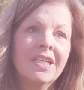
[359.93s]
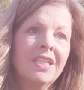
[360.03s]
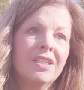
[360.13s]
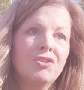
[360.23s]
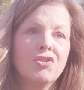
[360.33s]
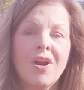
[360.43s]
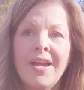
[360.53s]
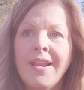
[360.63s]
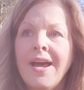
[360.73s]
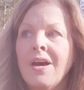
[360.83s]
you know,
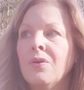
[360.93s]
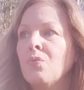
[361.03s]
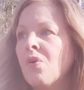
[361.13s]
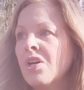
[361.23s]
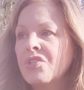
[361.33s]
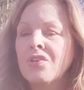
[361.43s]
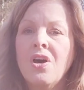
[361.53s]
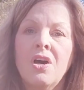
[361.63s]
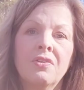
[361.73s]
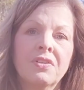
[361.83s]
dry it out, wash it
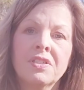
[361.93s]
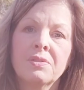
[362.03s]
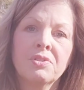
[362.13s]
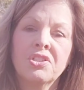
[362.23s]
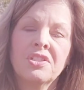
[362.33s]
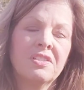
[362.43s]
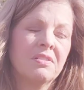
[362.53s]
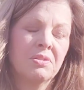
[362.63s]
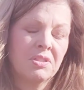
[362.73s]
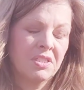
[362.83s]
off, because it
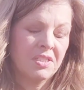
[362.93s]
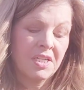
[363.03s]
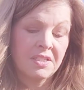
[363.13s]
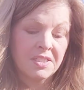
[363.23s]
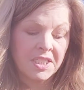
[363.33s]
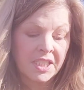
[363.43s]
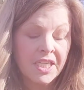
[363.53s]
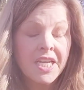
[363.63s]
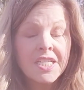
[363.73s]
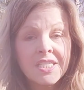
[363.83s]
was disgusting.
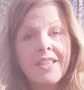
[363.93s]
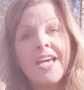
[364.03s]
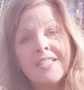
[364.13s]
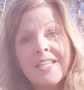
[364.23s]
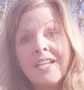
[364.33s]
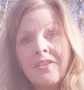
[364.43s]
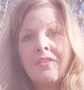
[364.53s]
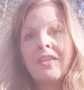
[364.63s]
So that's another